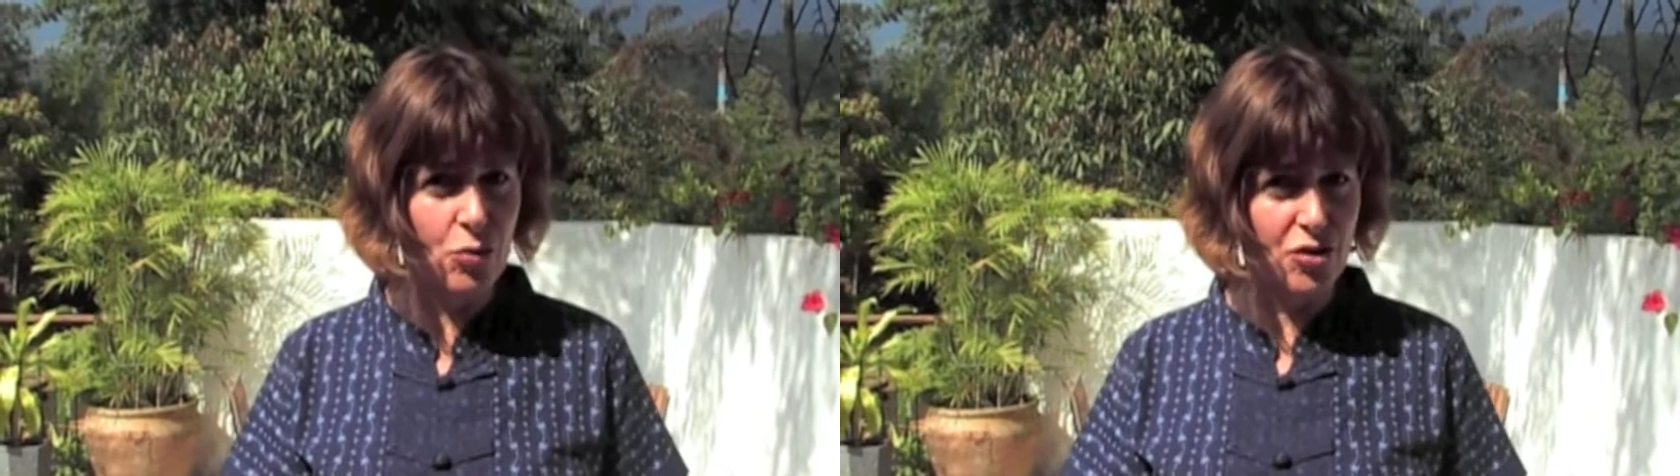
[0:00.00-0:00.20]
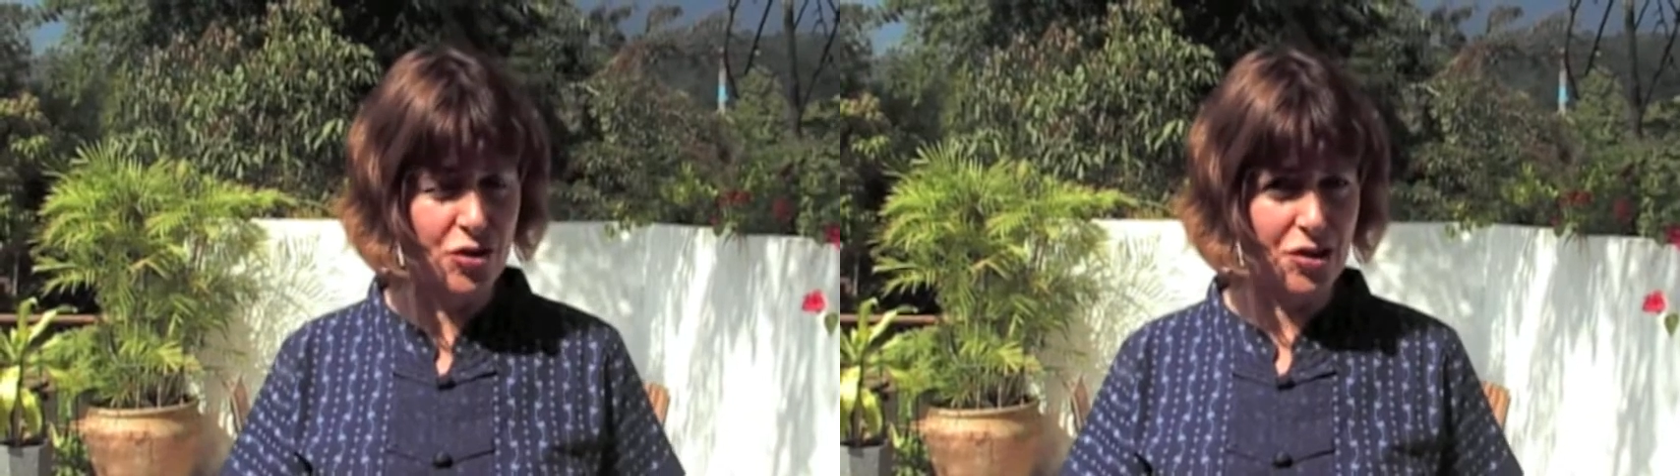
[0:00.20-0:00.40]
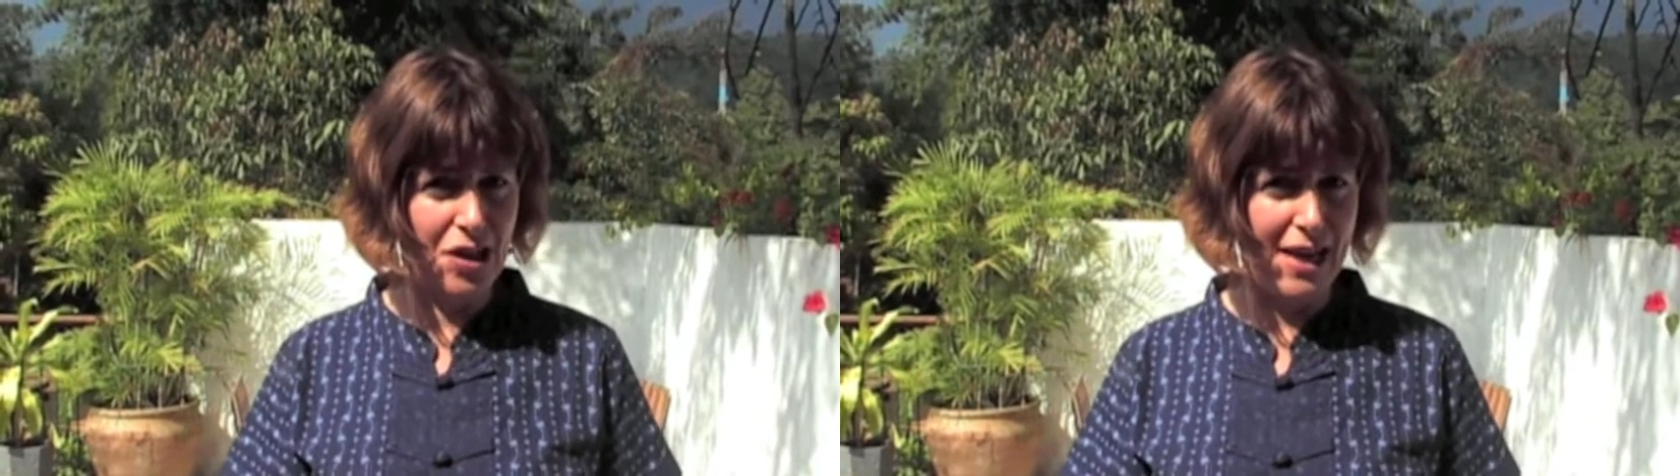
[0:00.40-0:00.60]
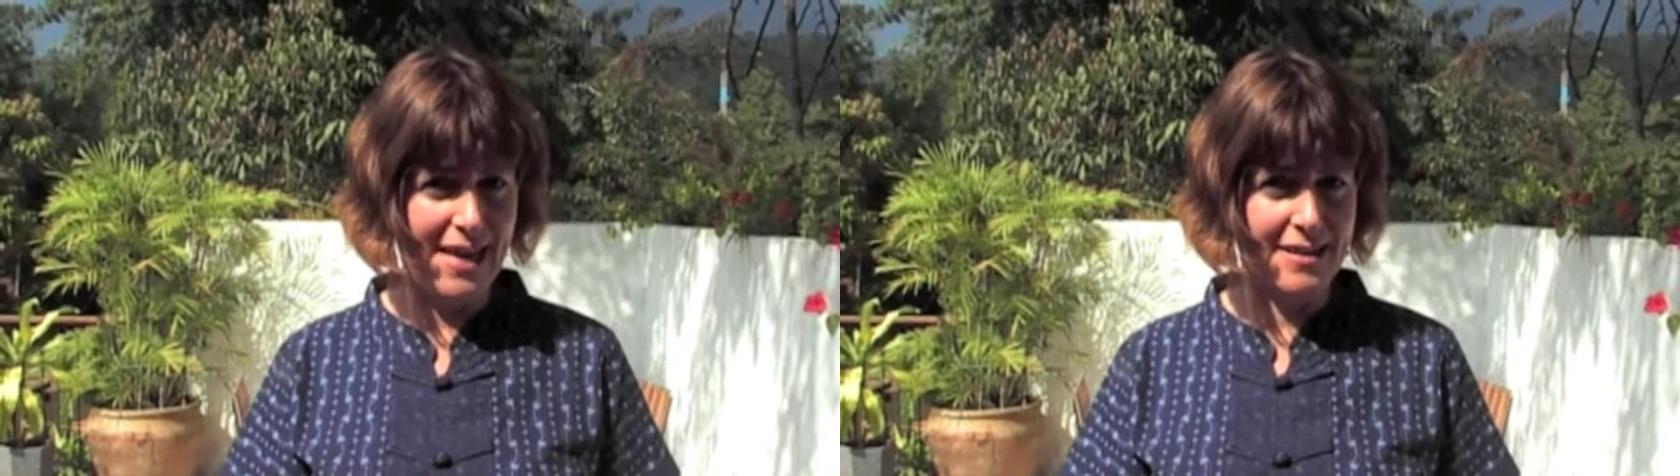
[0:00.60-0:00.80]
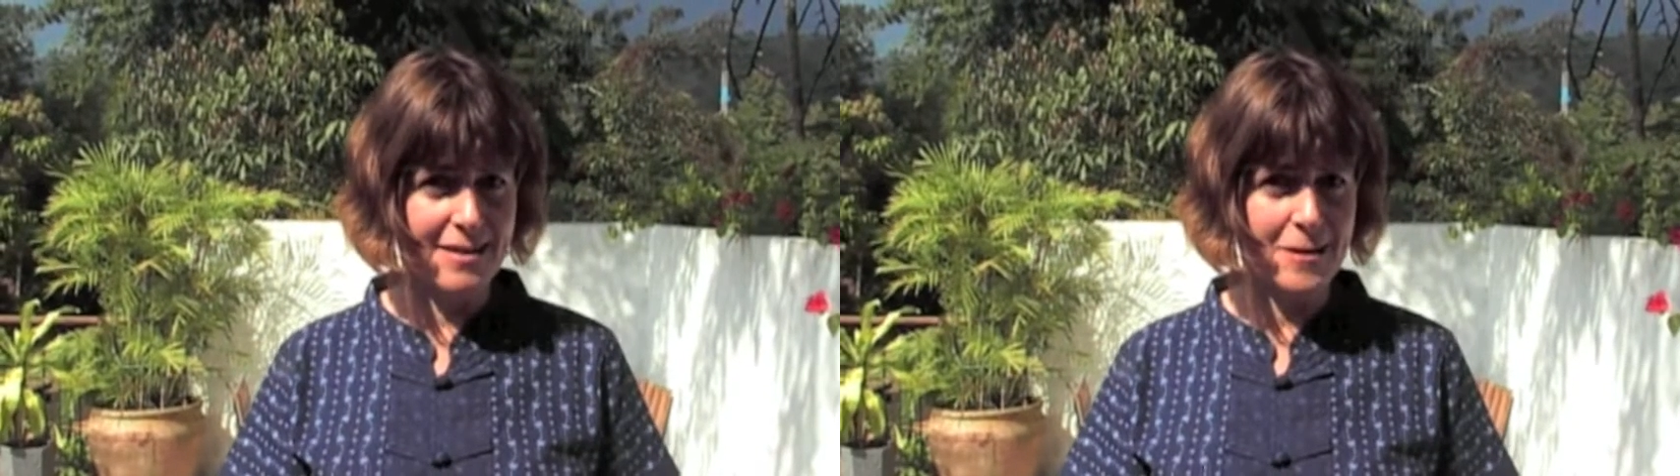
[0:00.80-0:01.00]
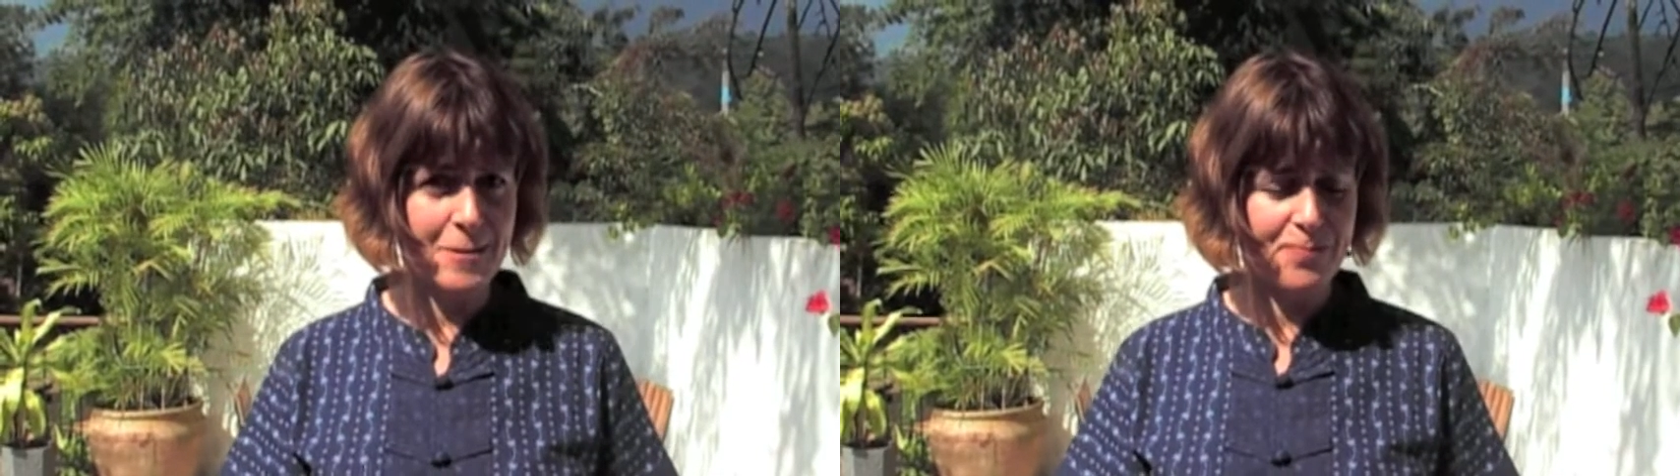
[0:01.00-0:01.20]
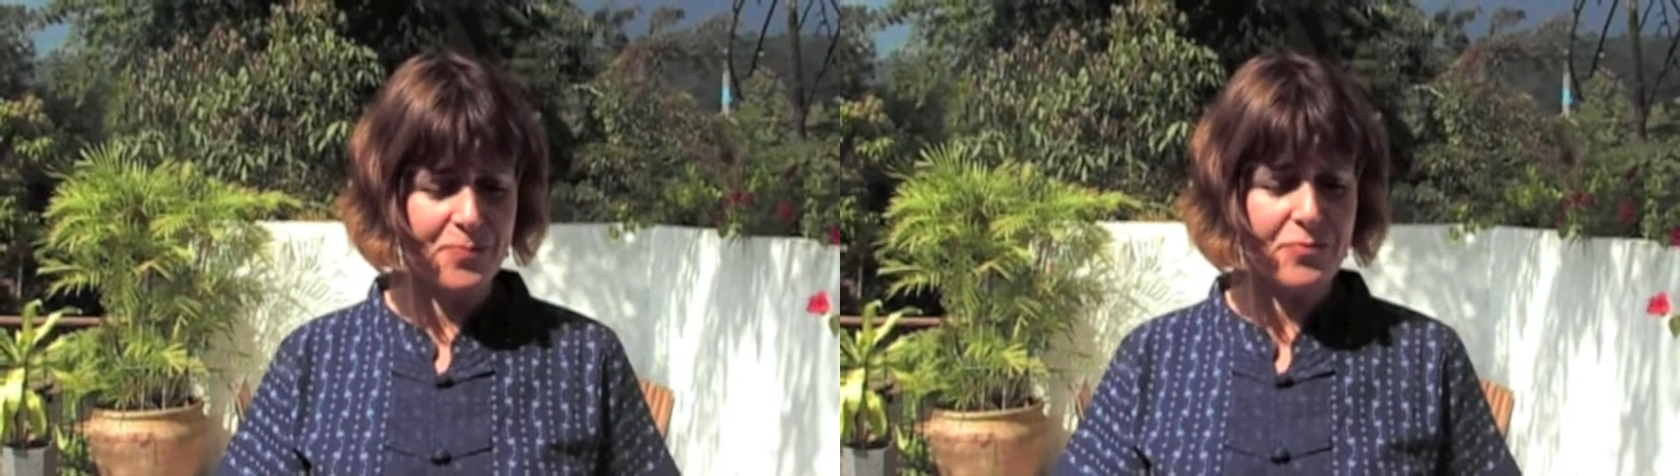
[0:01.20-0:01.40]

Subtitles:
with your clients.